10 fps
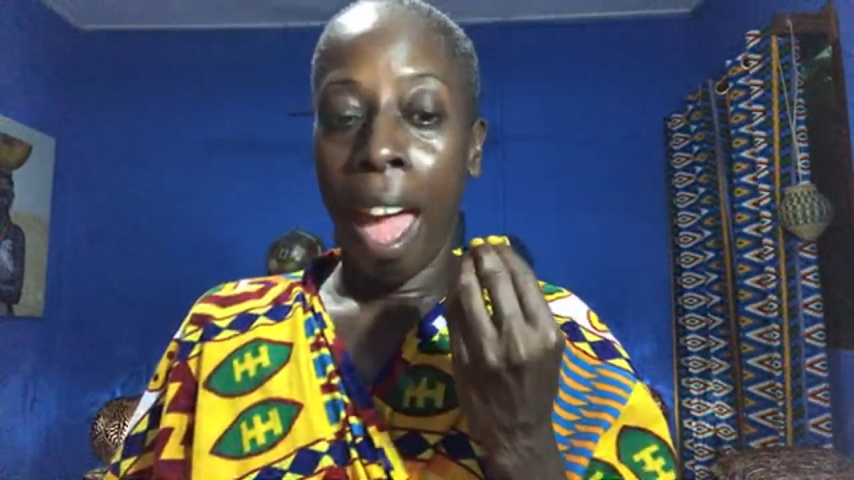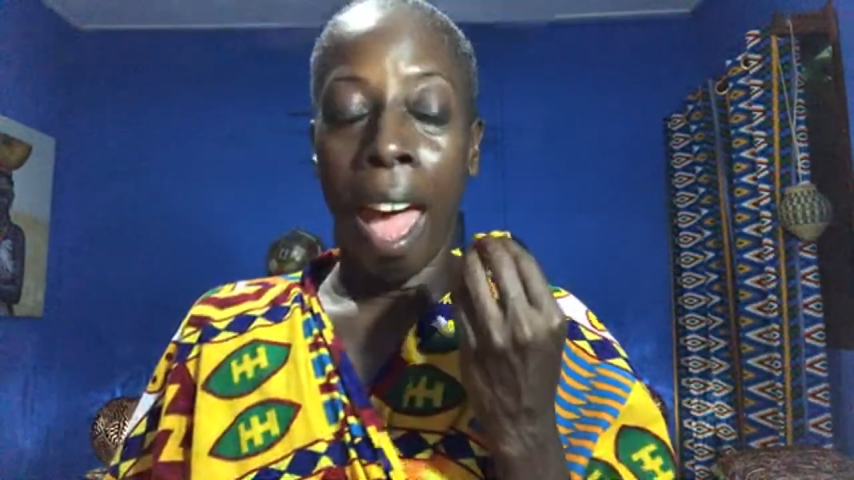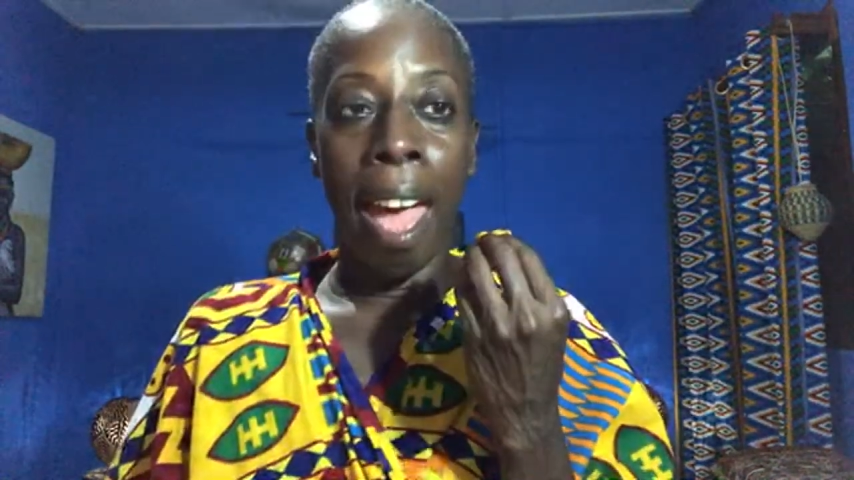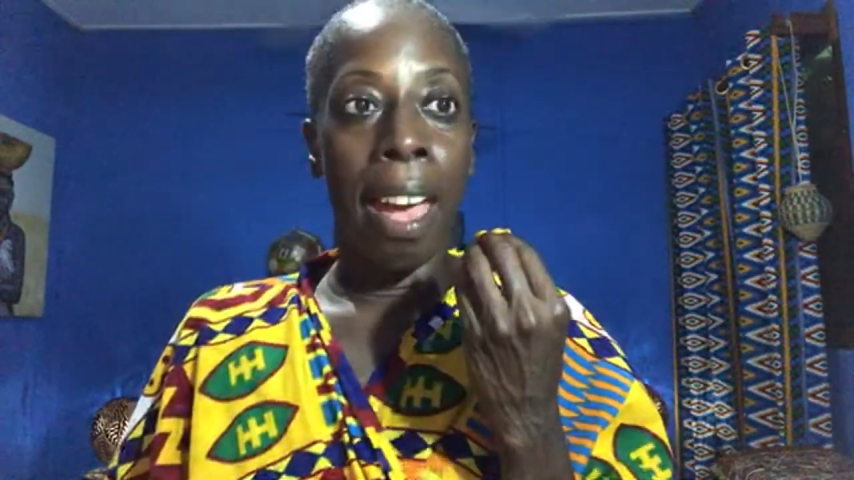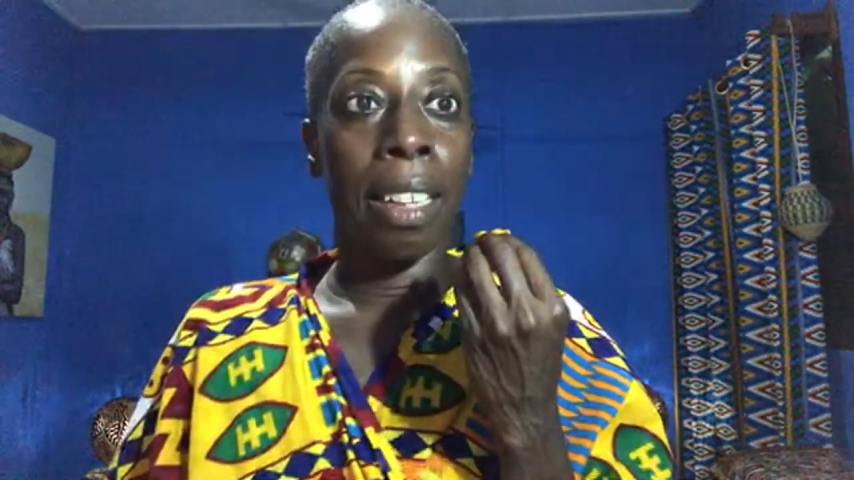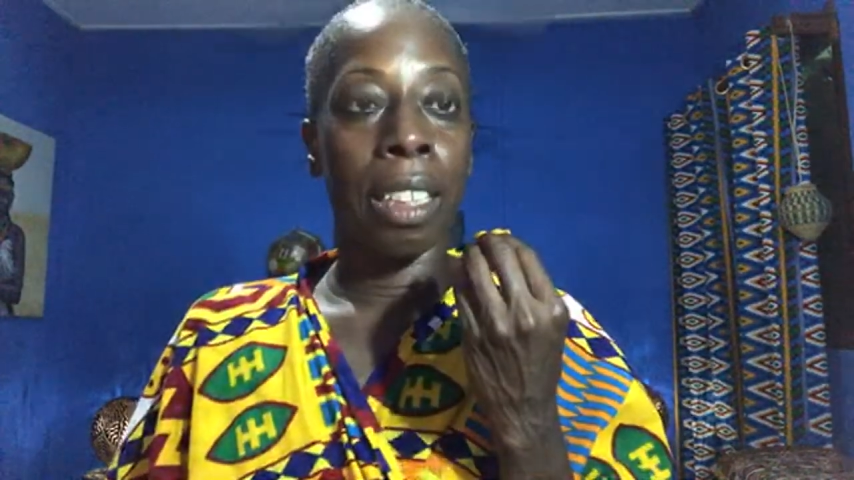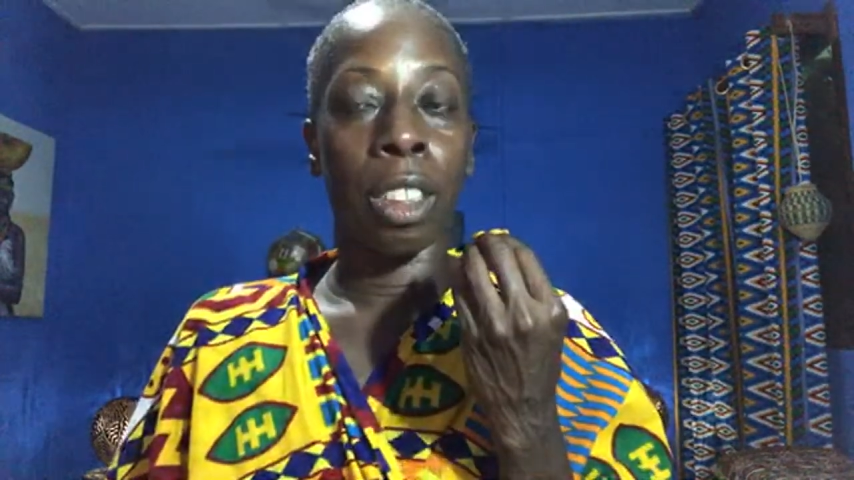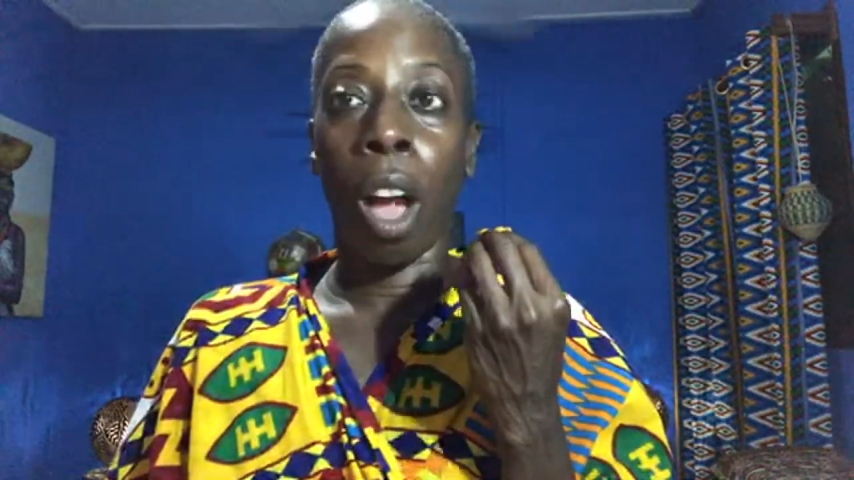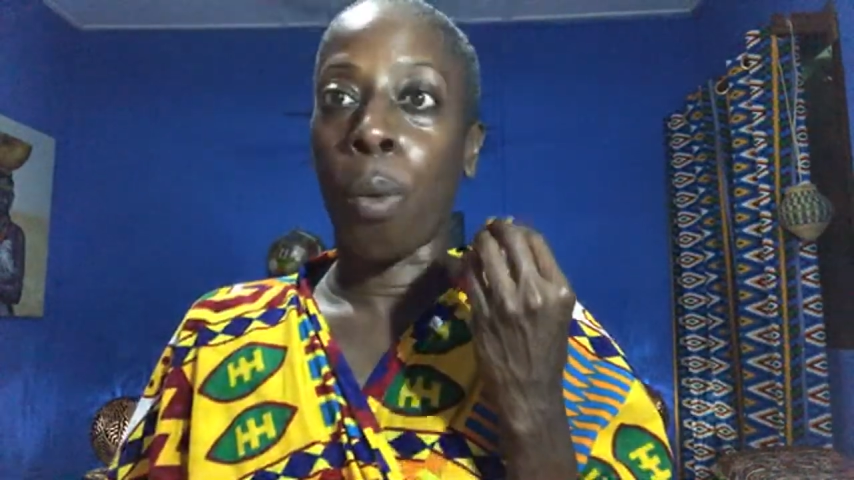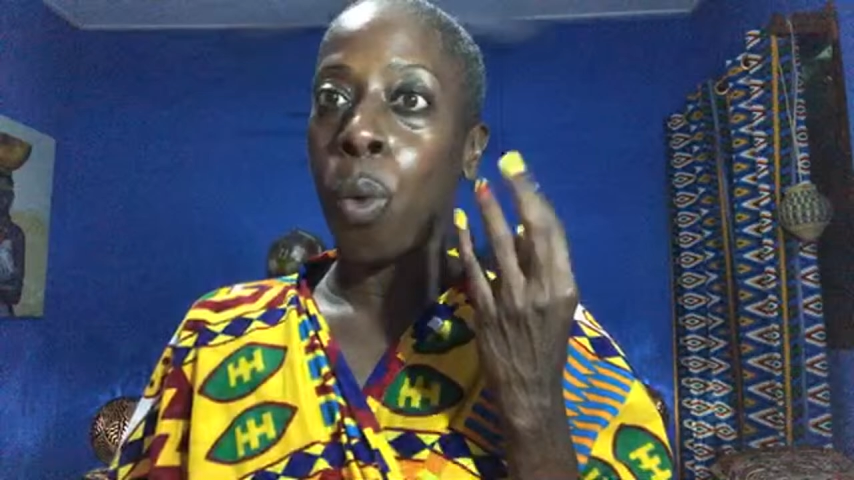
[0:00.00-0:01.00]
And
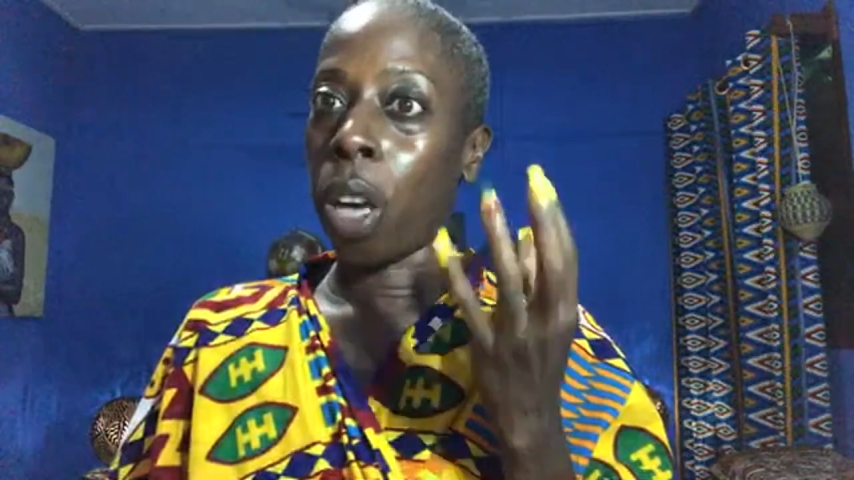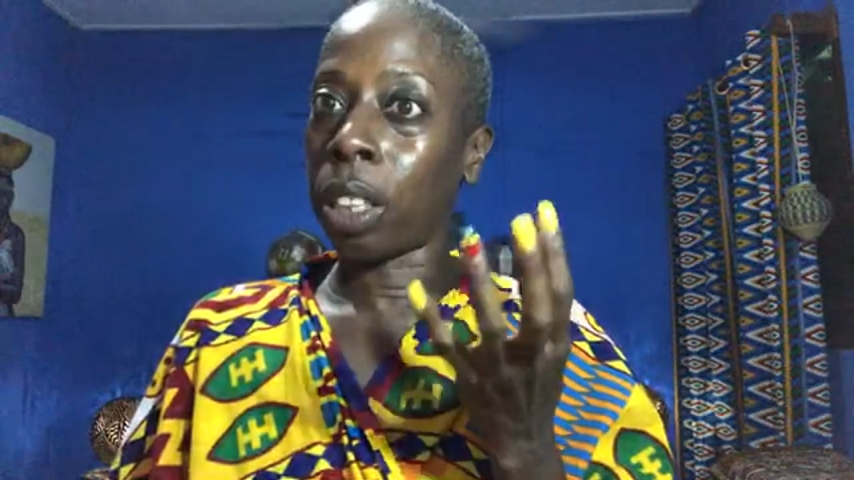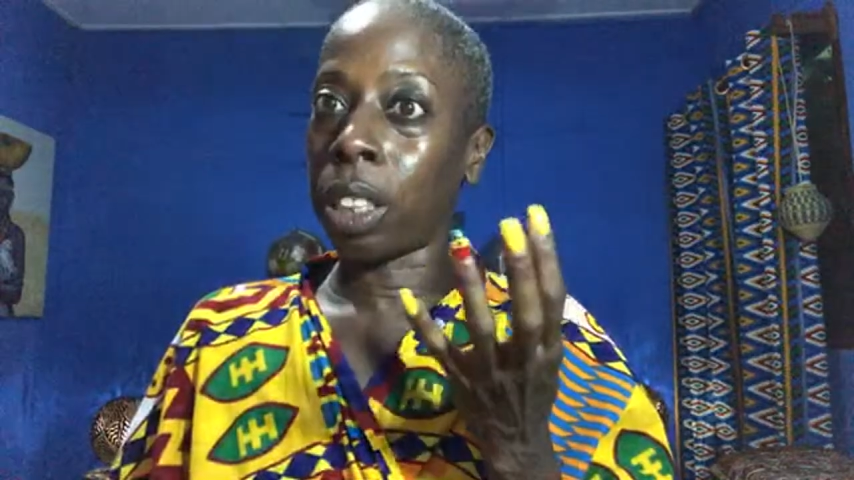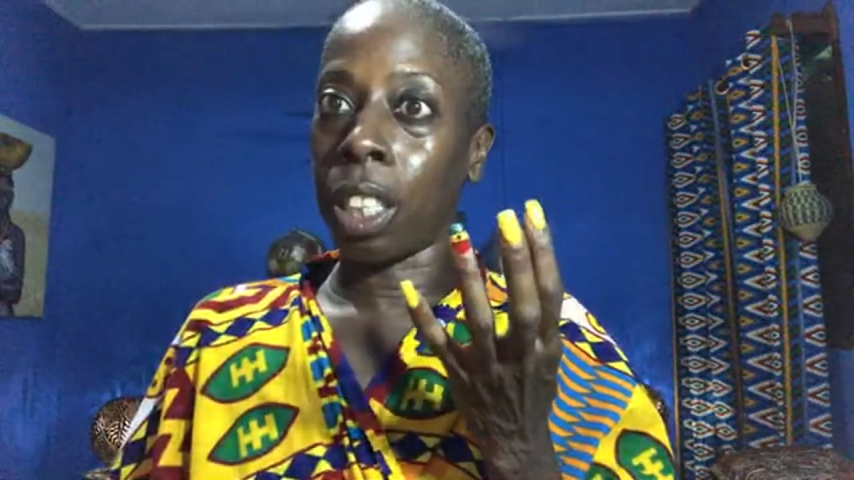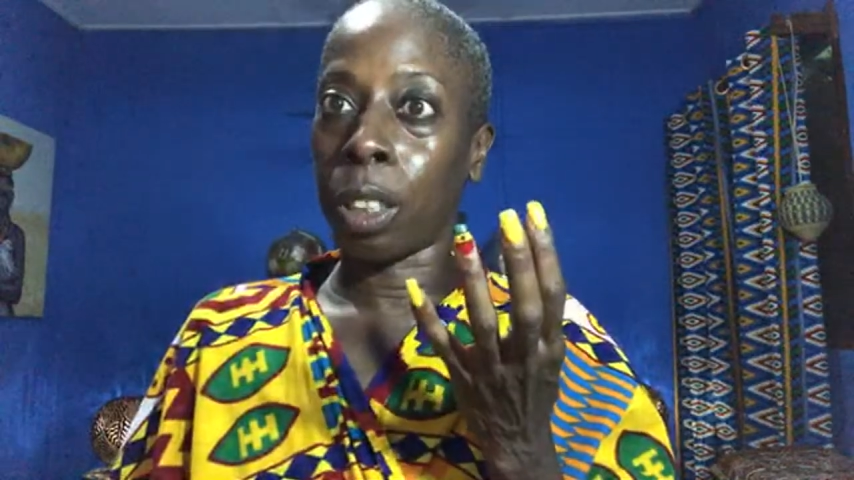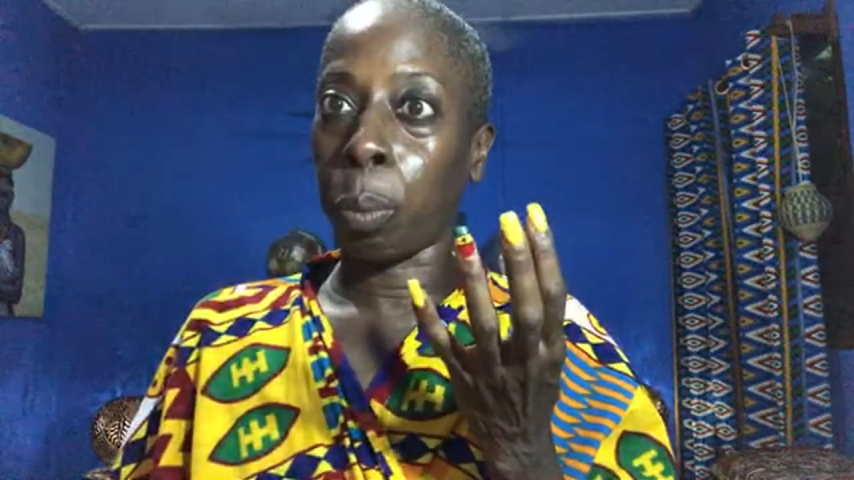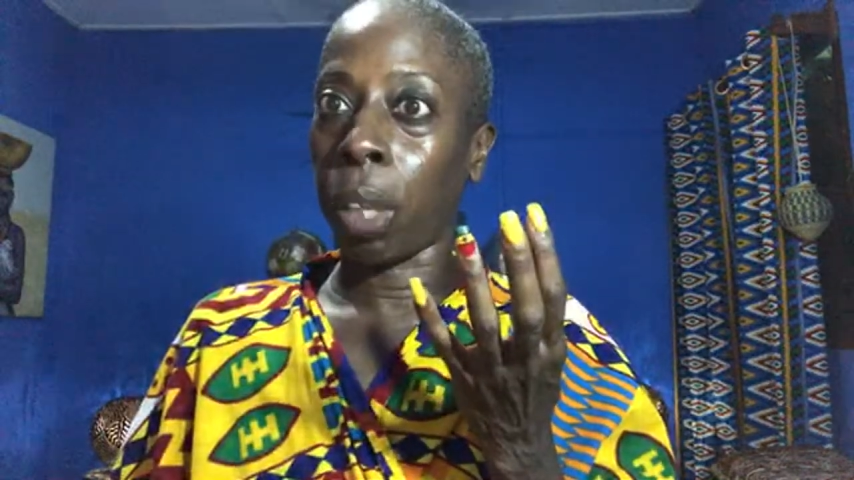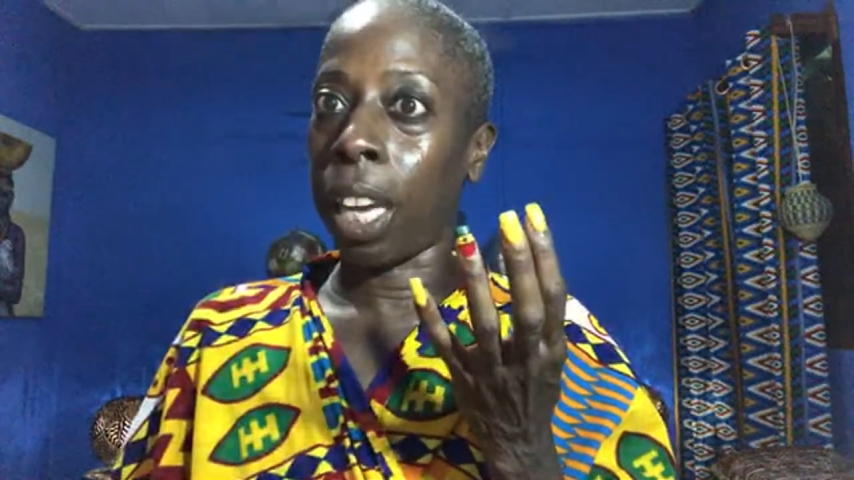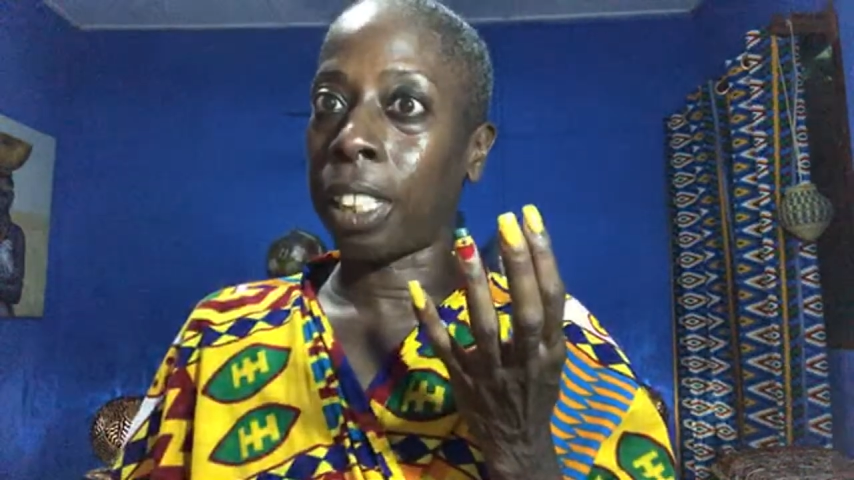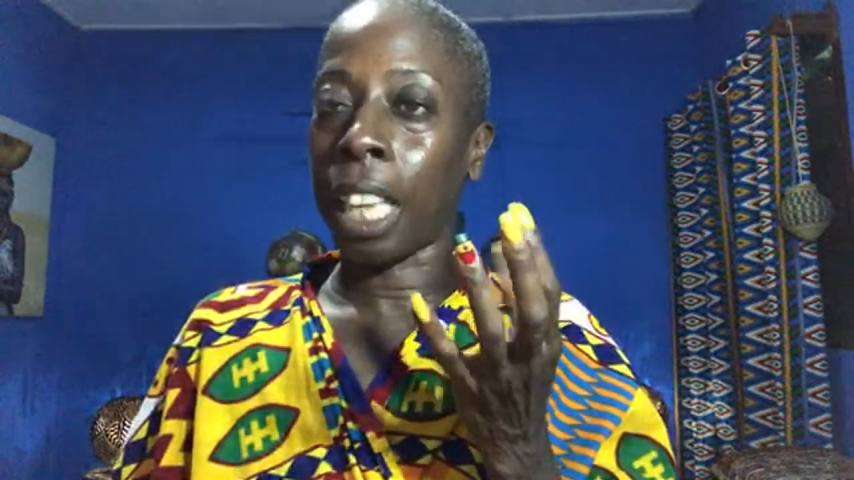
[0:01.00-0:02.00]
so I walked into this
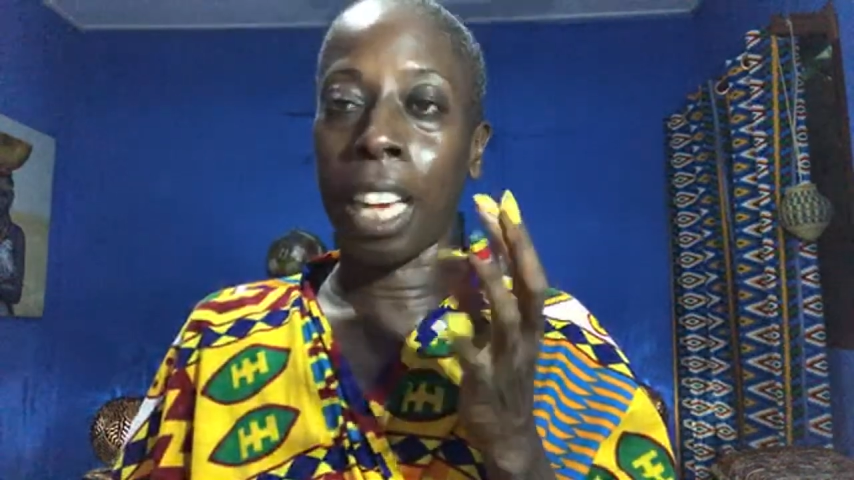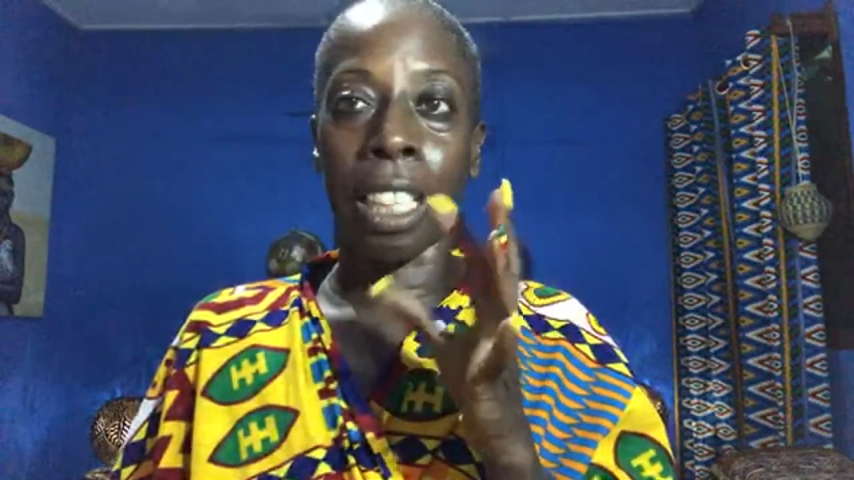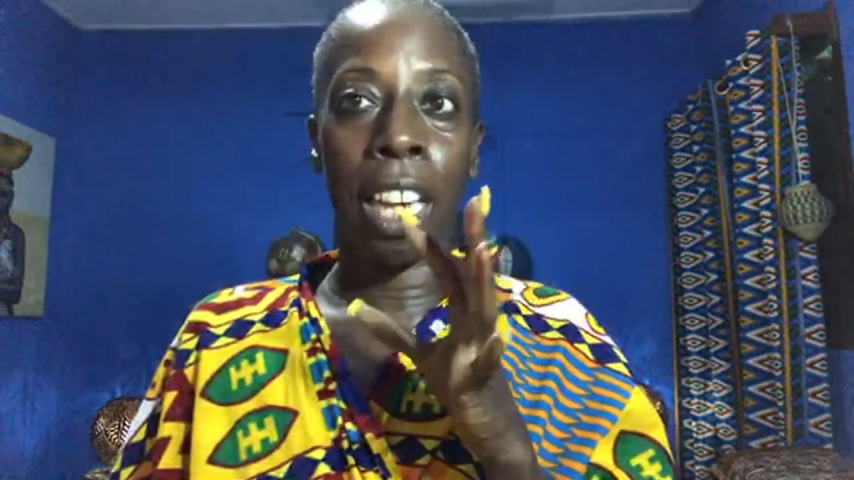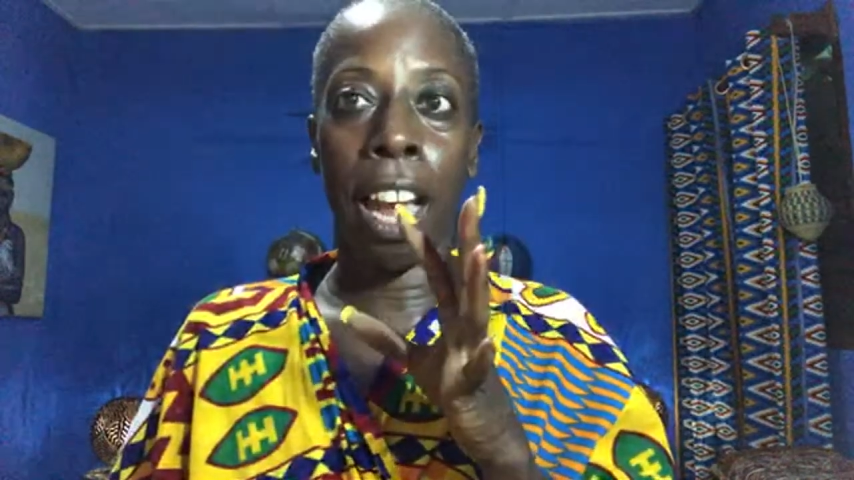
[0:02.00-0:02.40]
place, and yeah,